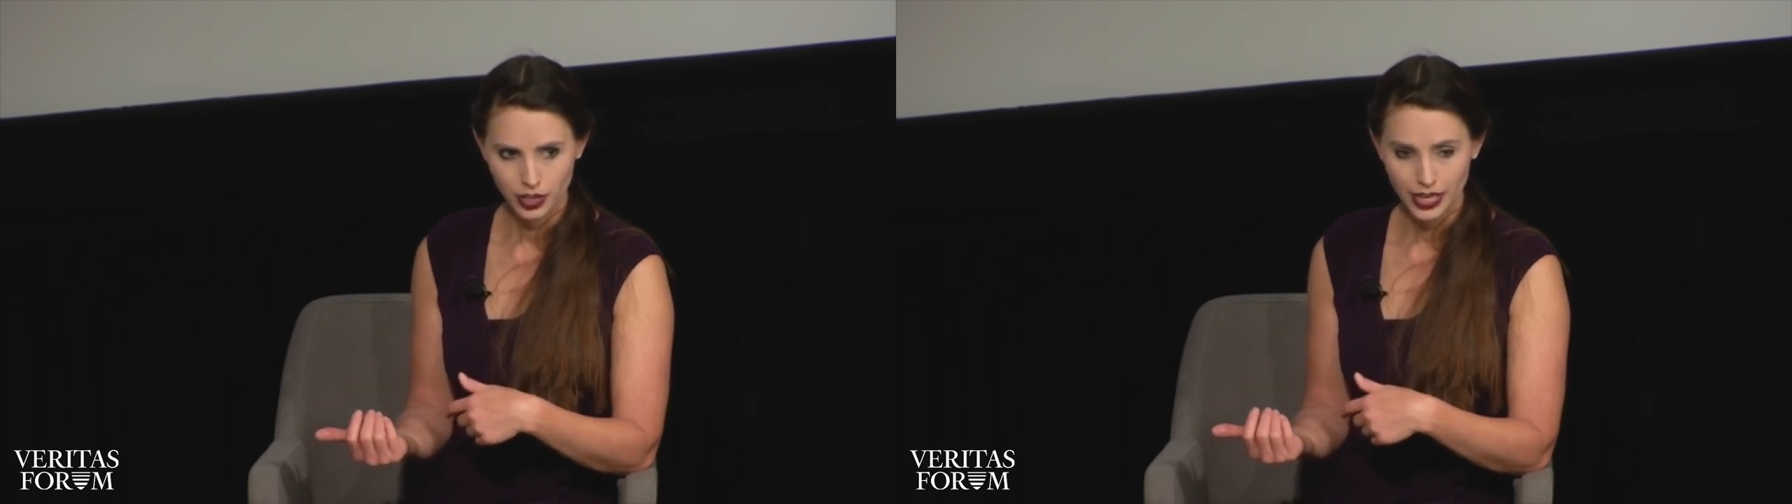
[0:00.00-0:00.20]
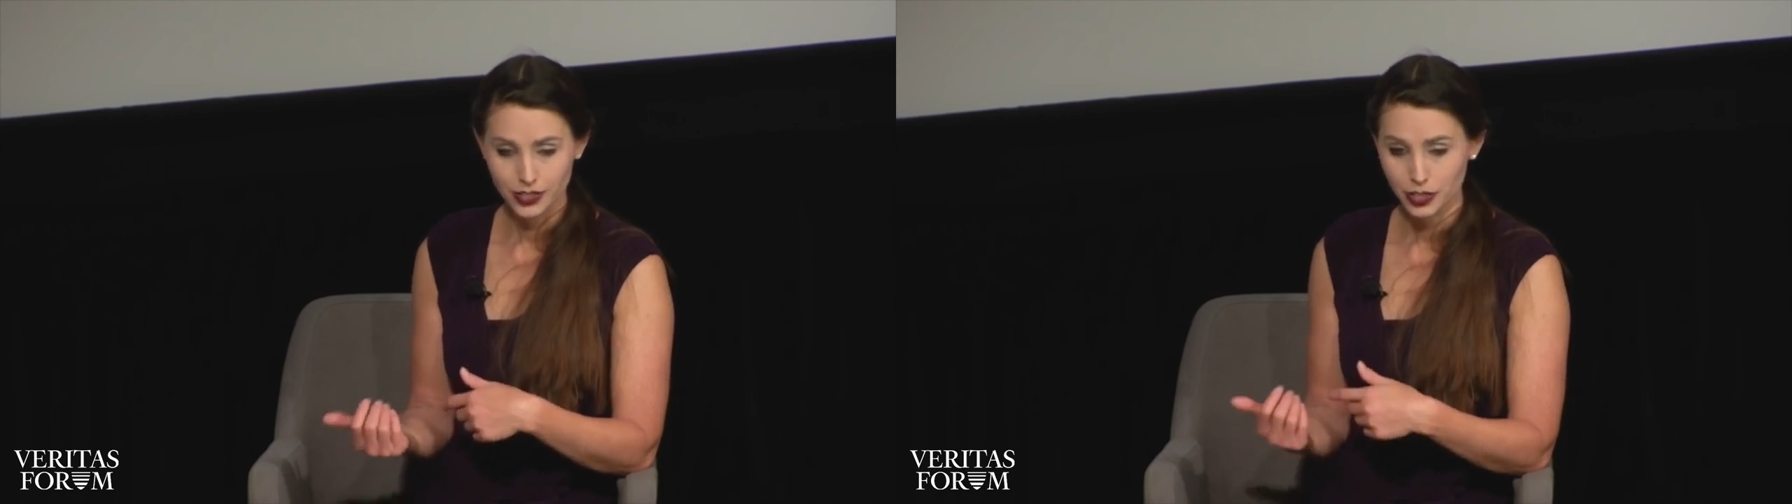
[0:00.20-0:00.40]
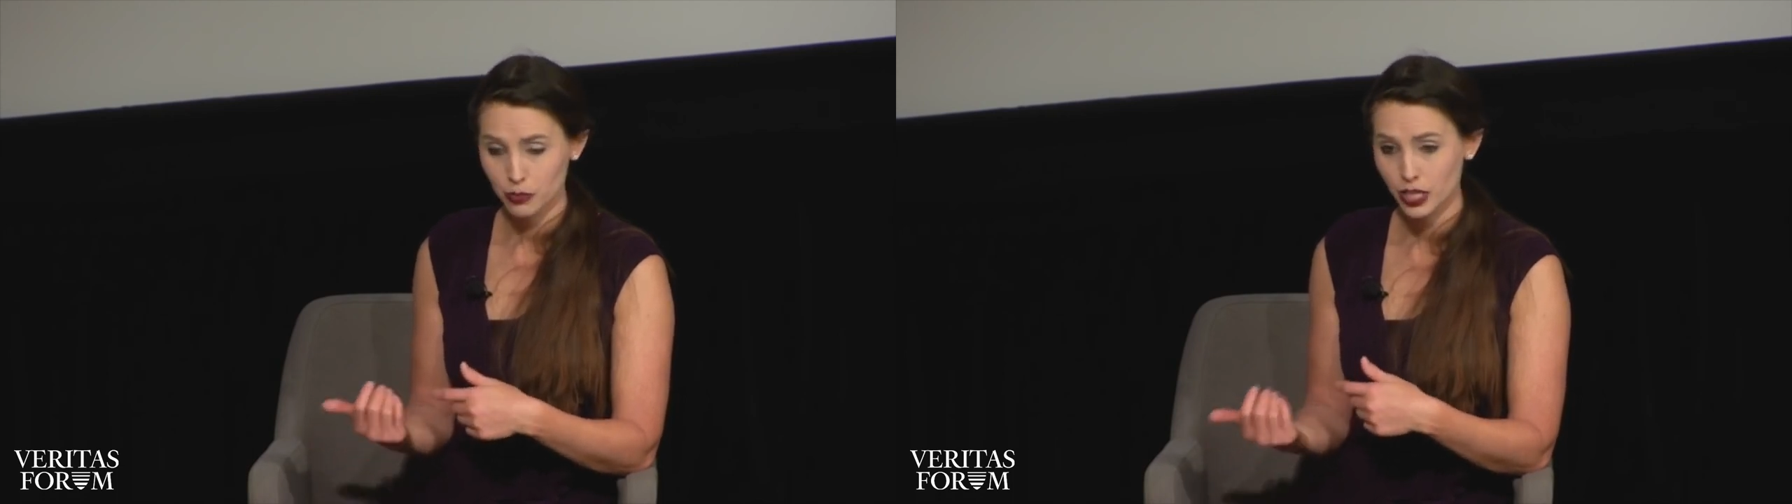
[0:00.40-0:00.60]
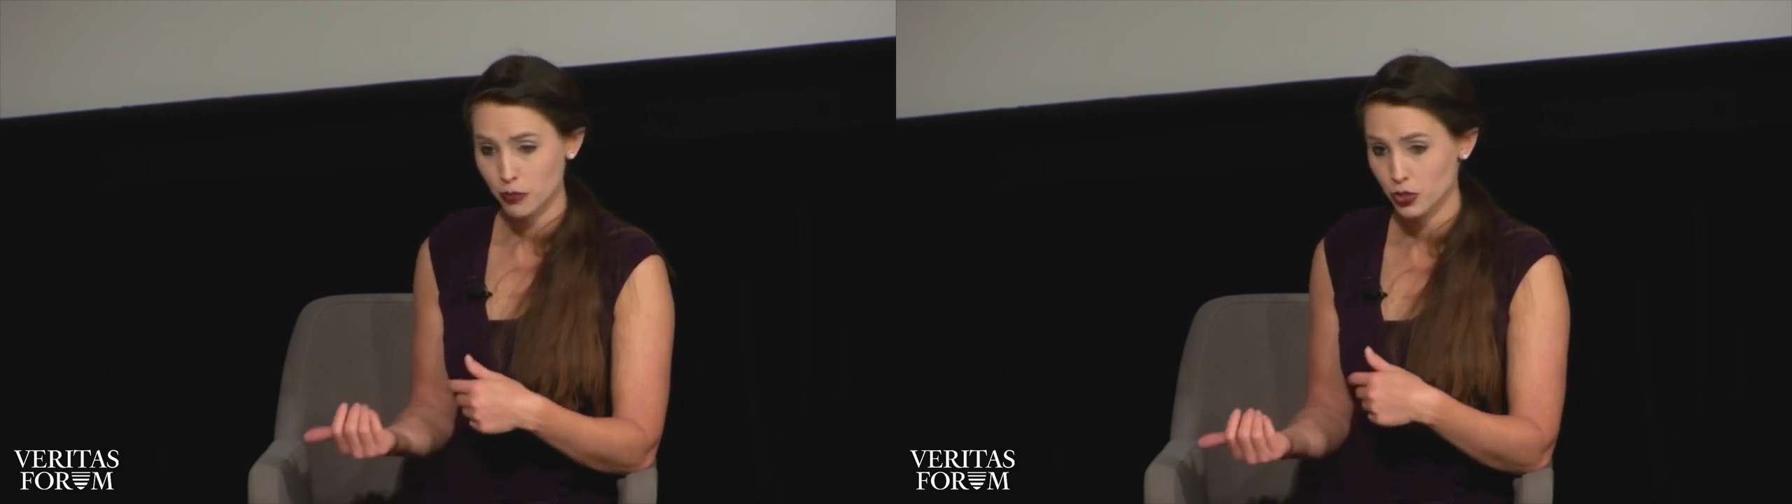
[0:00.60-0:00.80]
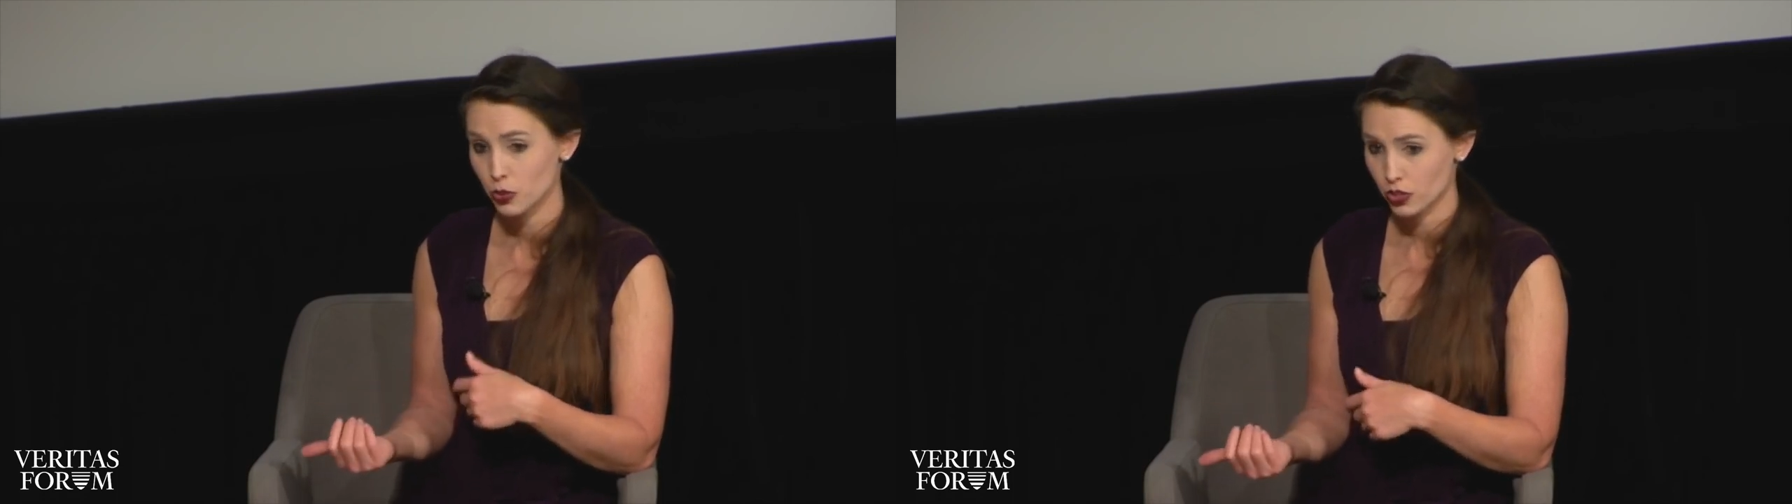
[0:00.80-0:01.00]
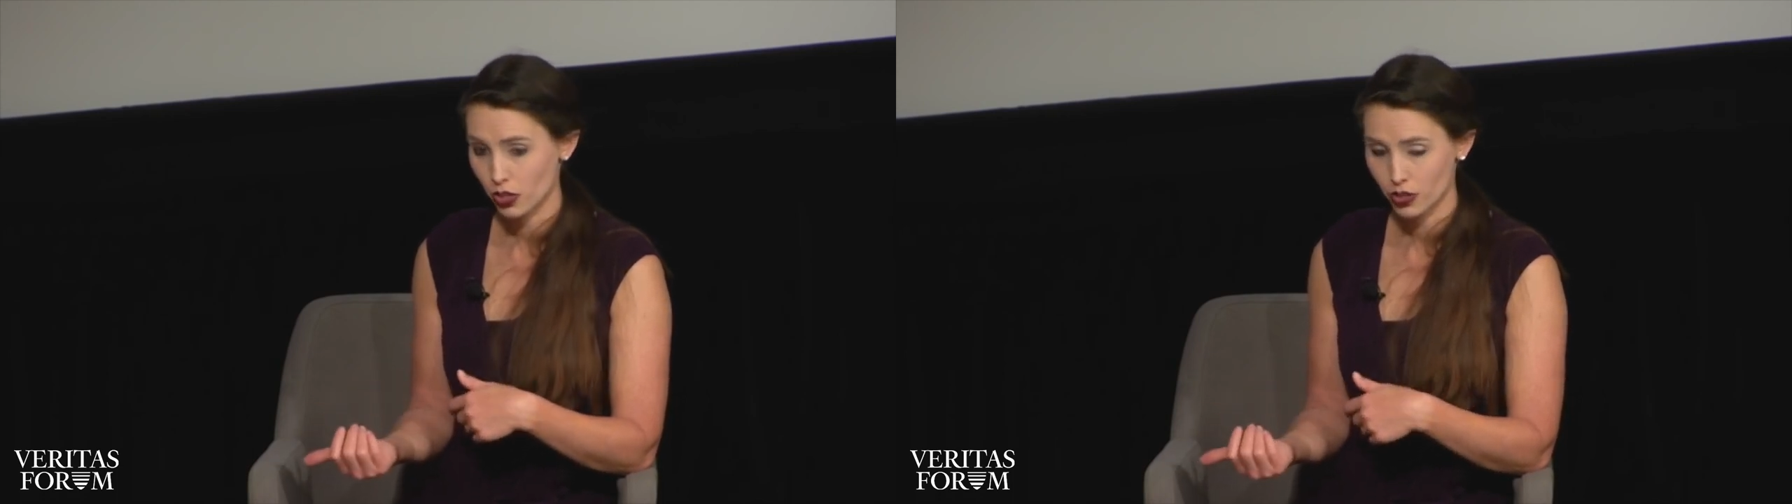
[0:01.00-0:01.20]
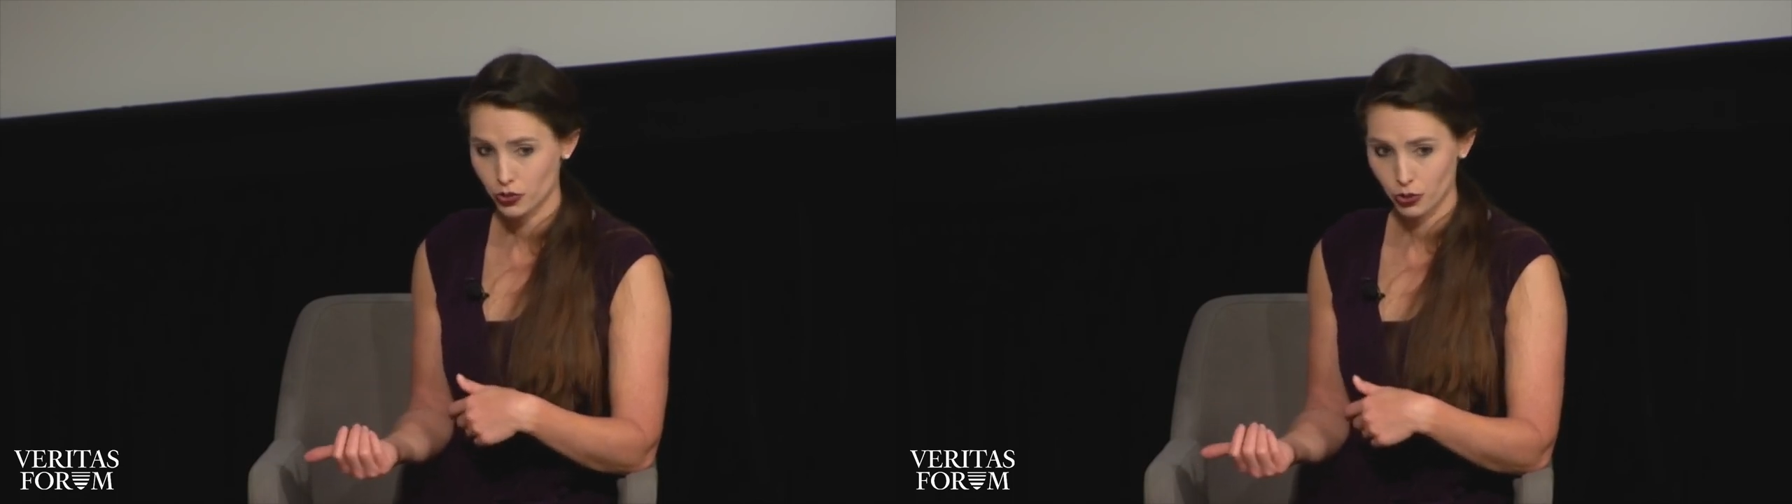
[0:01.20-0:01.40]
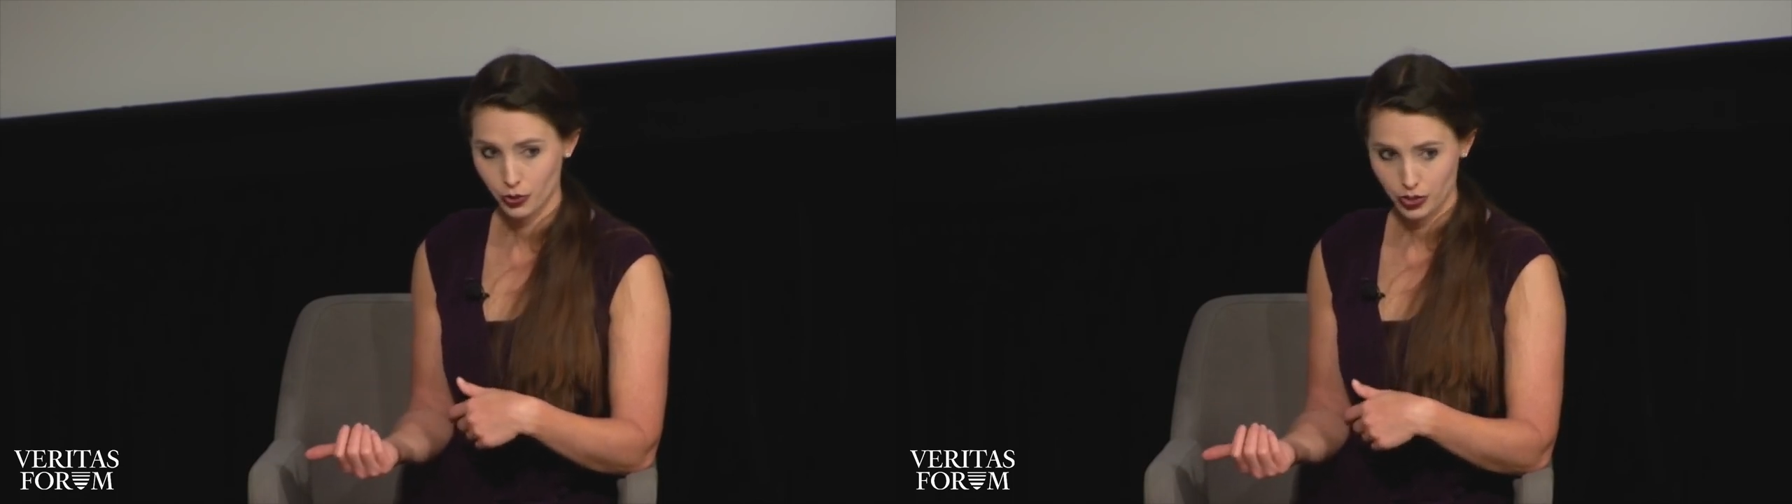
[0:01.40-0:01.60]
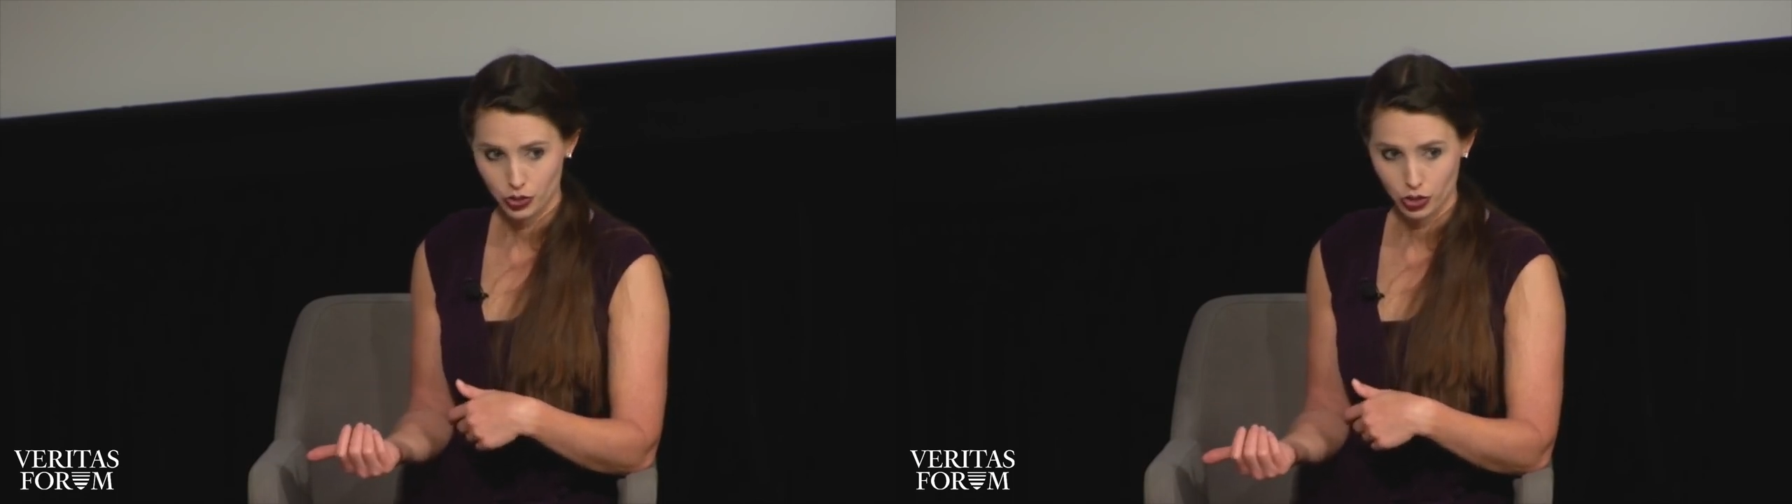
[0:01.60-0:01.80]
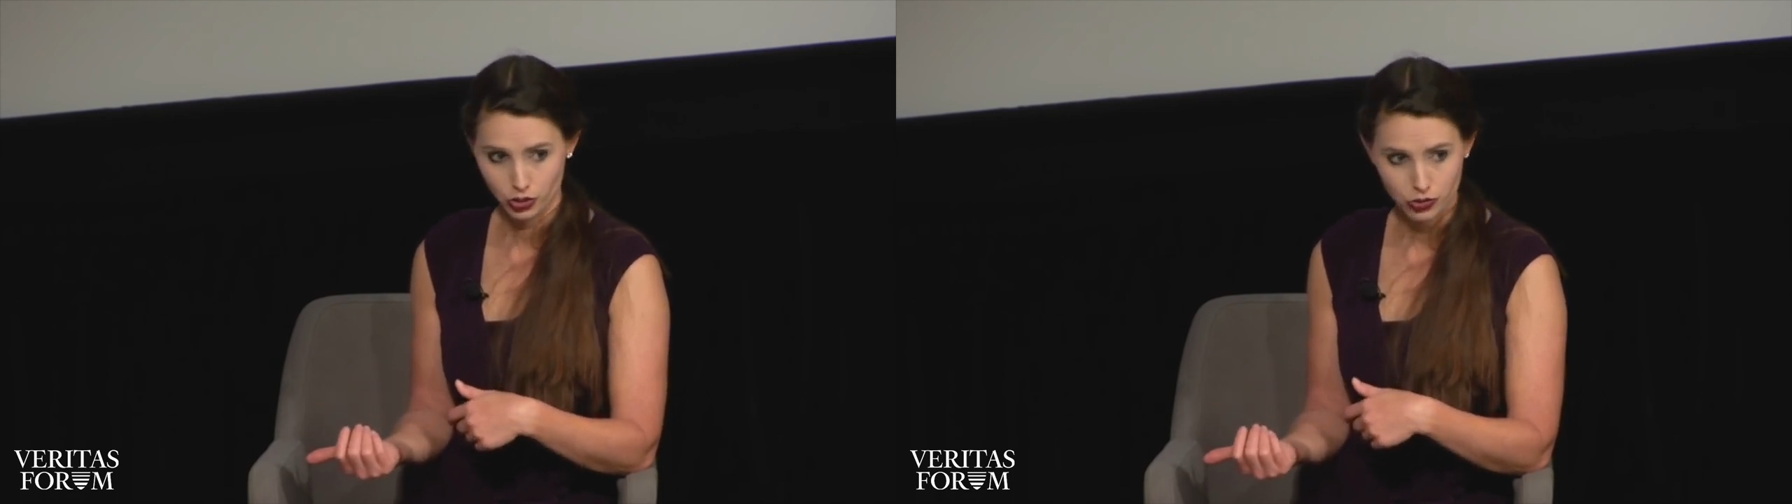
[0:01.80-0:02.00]
And sometimes those scars are going to
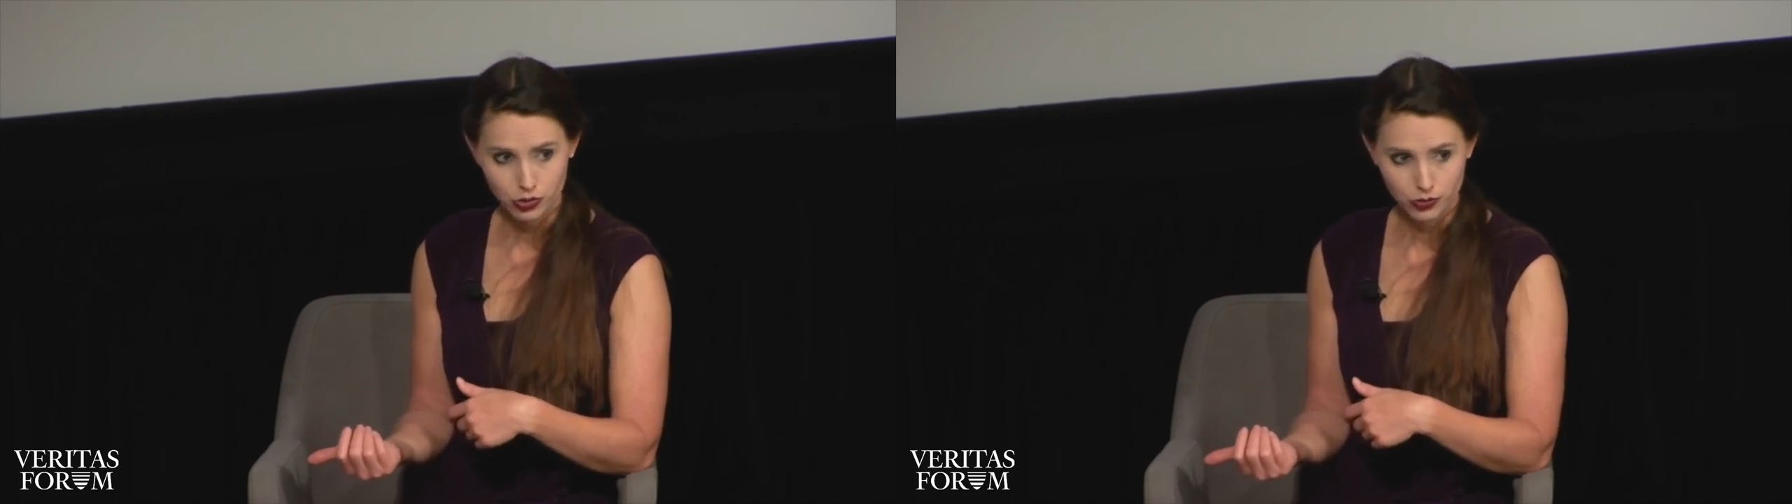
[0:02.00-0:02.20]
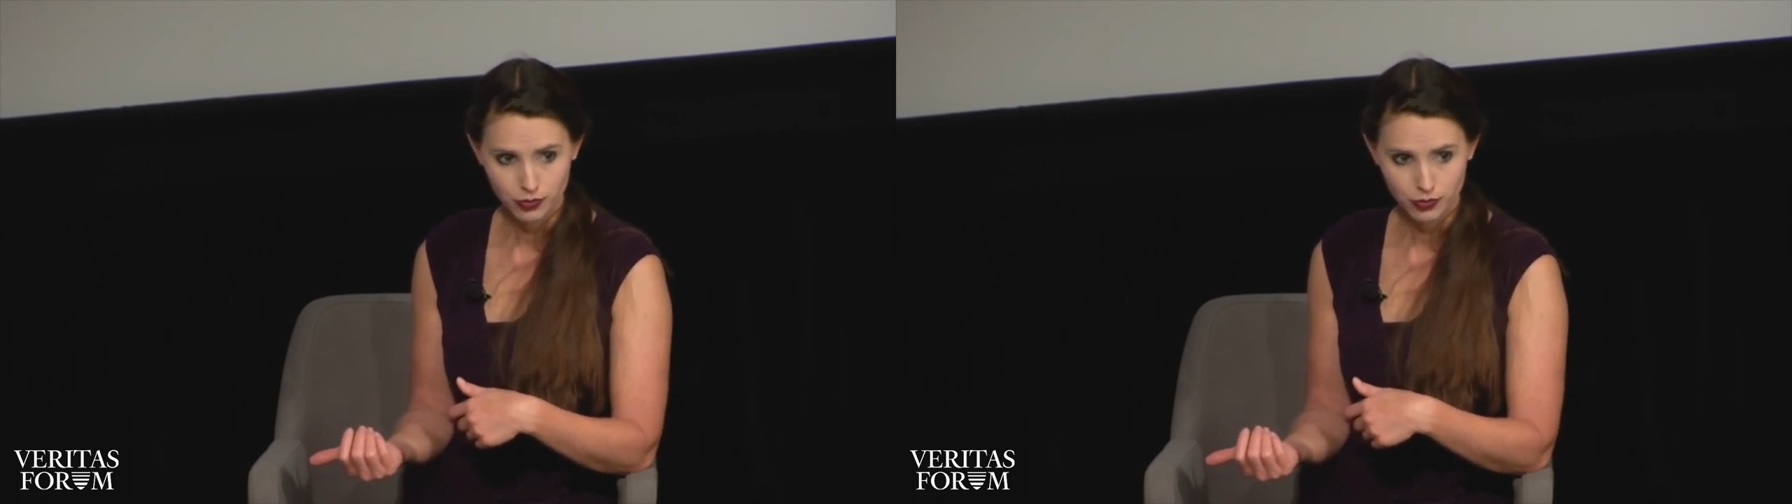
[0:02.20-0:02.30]
hurt.